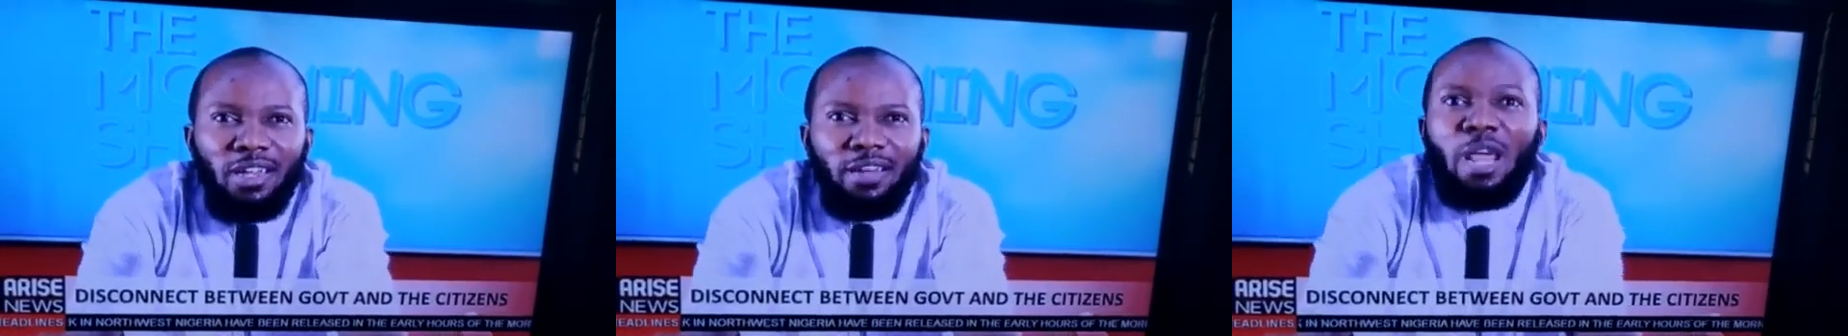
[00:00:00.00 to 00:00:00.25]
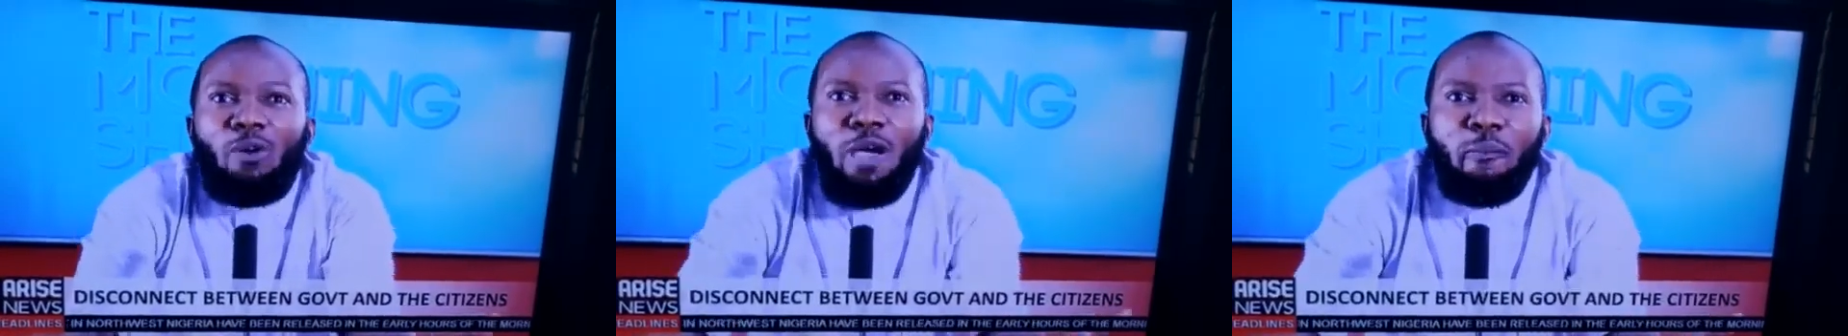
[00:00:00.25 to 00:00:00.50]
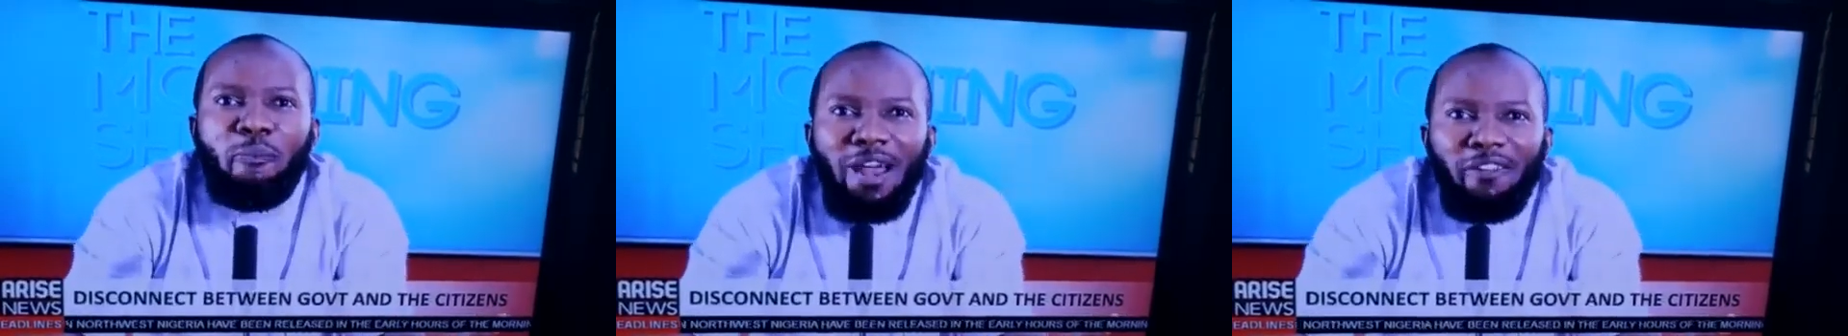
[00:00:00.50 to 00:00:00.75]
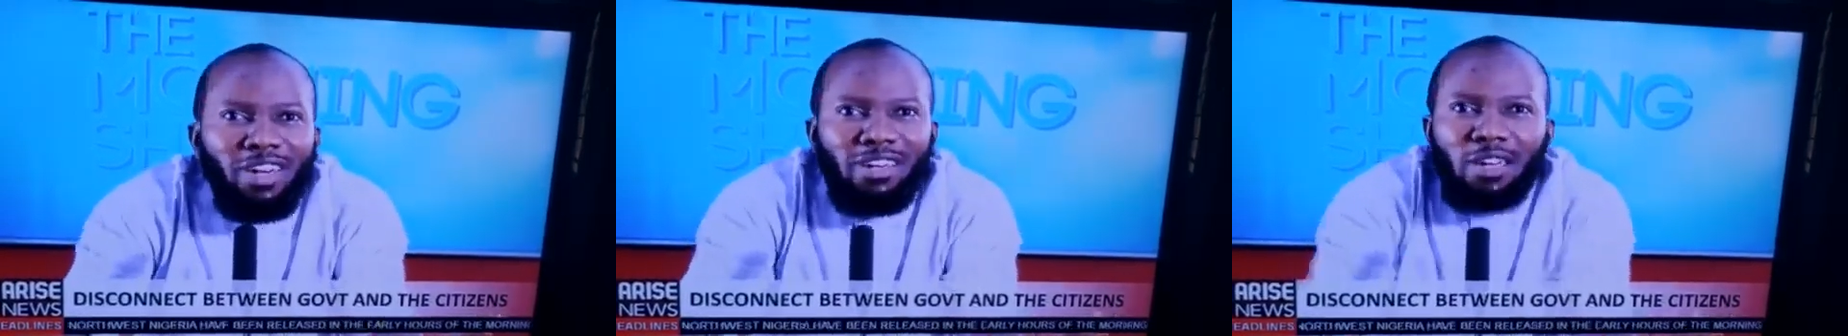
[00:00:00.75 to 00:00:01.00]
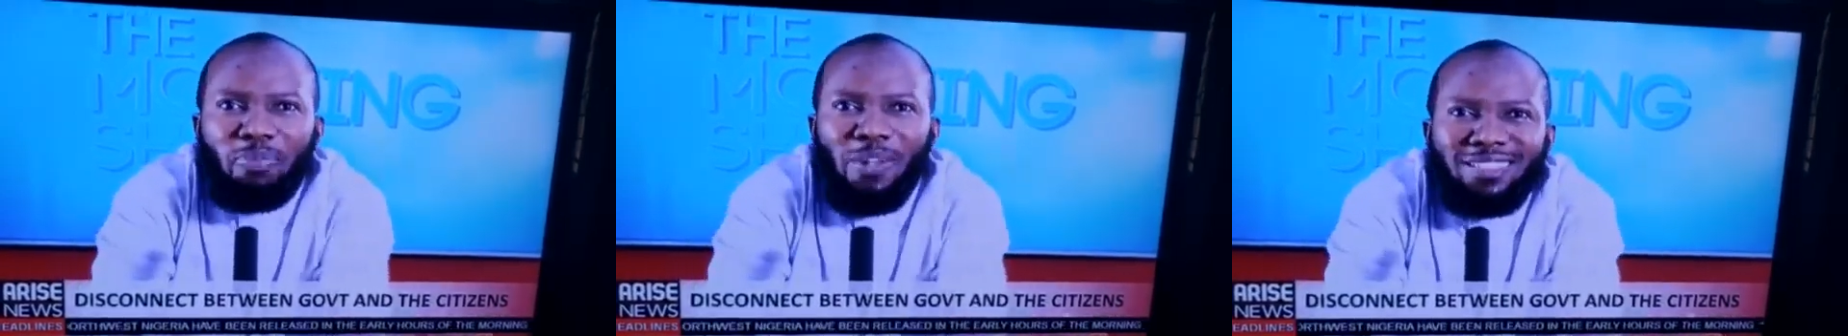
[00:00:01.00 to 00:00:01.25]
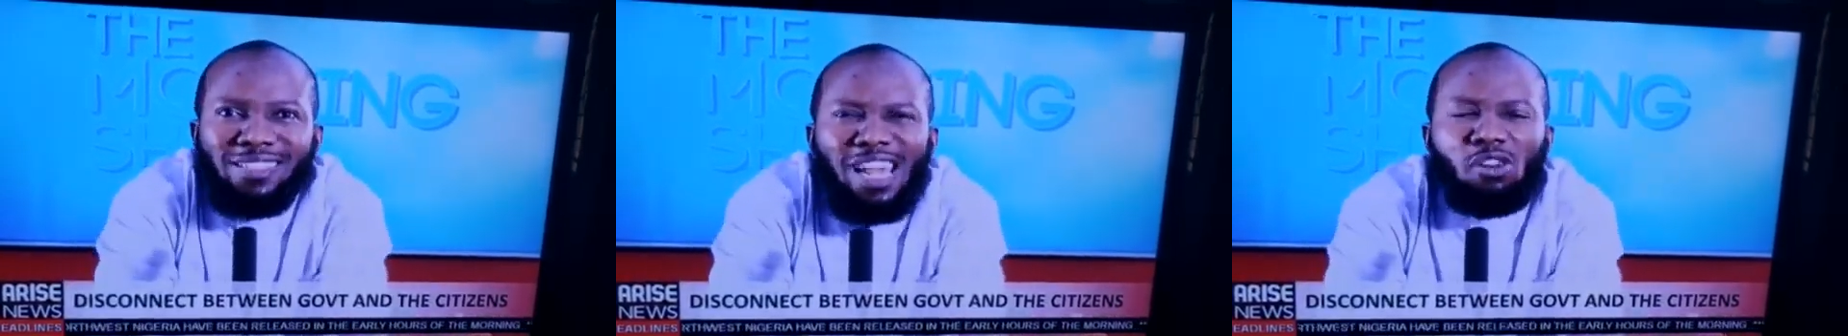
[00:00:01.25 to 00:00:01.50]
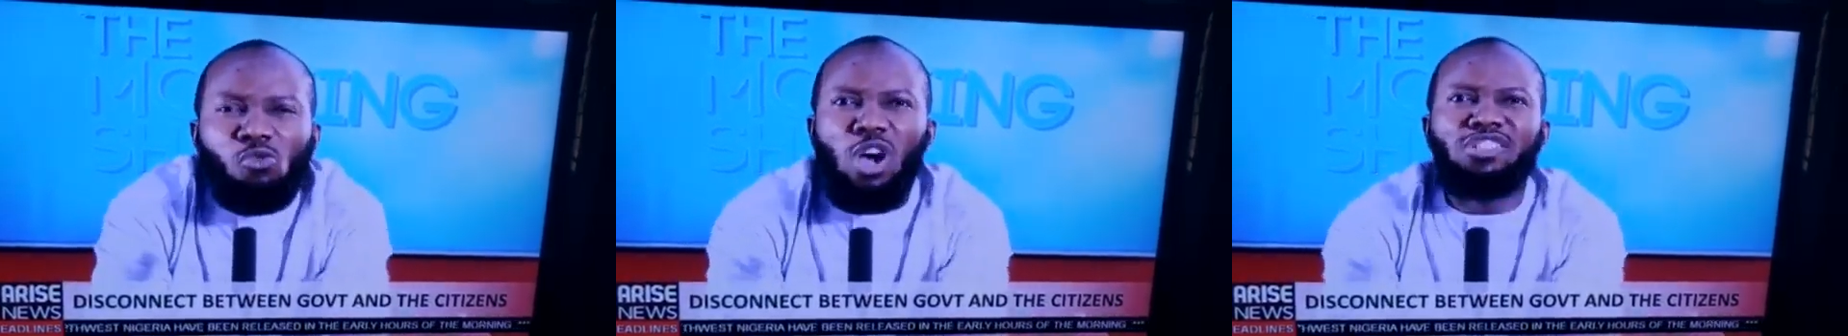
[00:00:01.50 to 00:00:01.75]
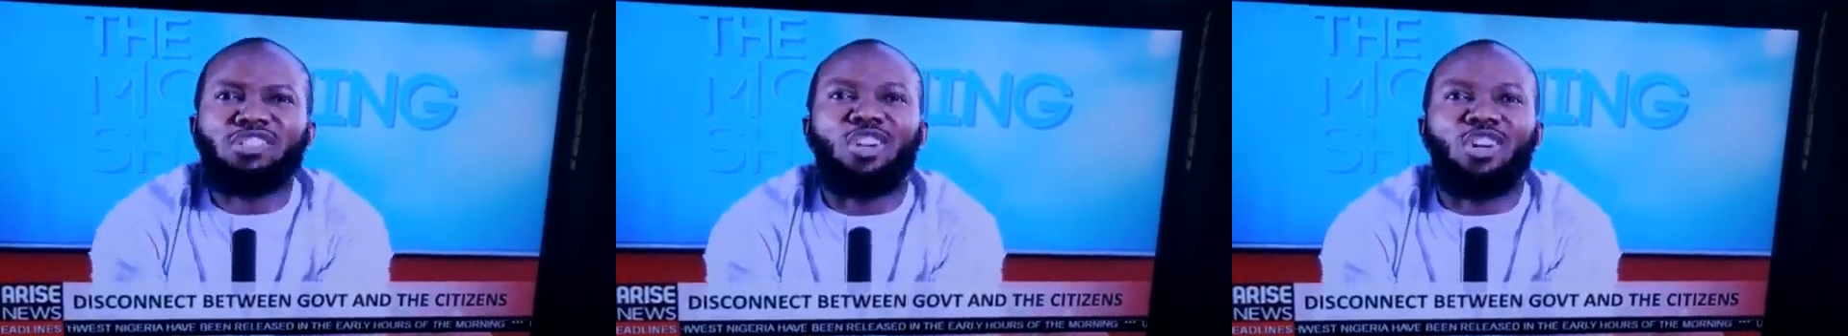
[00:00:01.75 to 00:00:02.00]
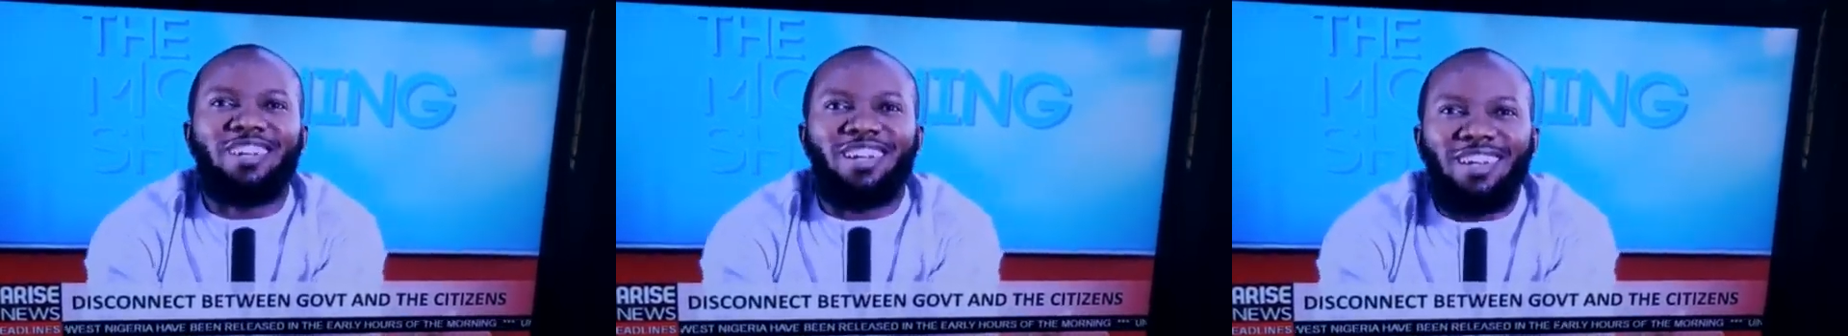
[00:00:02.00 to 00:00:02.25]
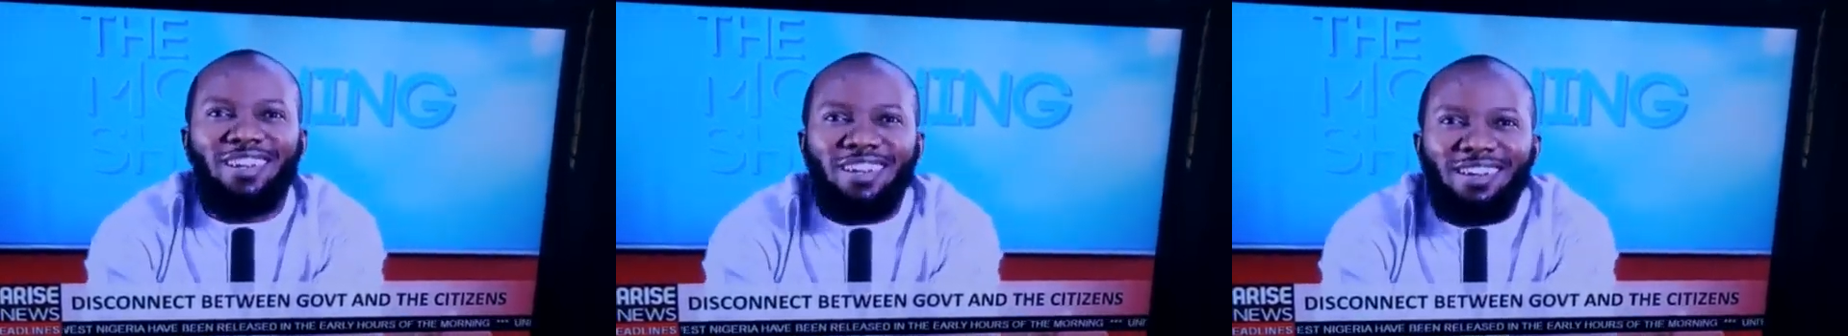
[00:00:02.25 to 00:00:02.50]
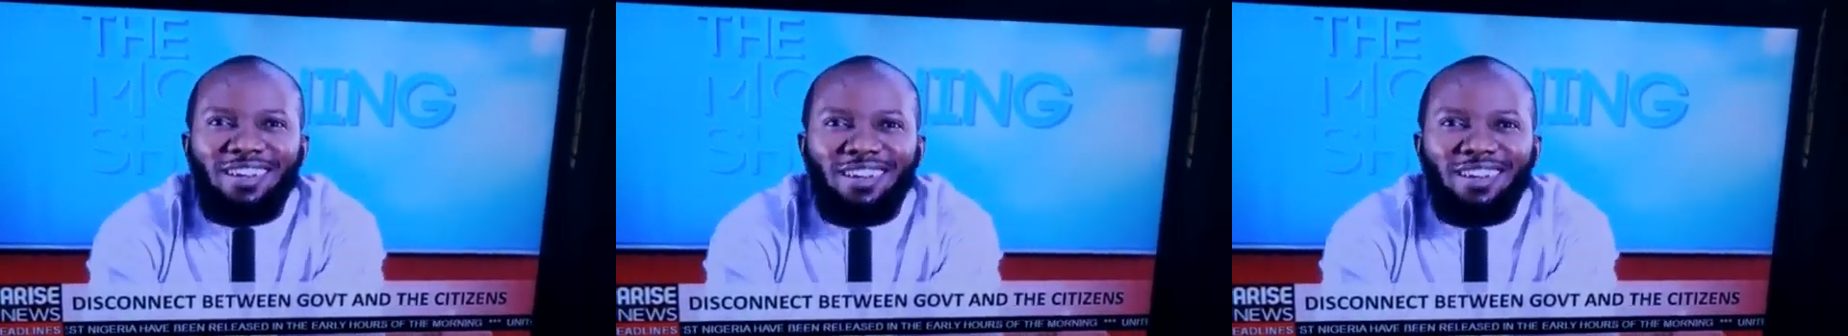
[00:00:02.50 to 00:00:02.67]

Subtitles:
They were buried. The president was not there.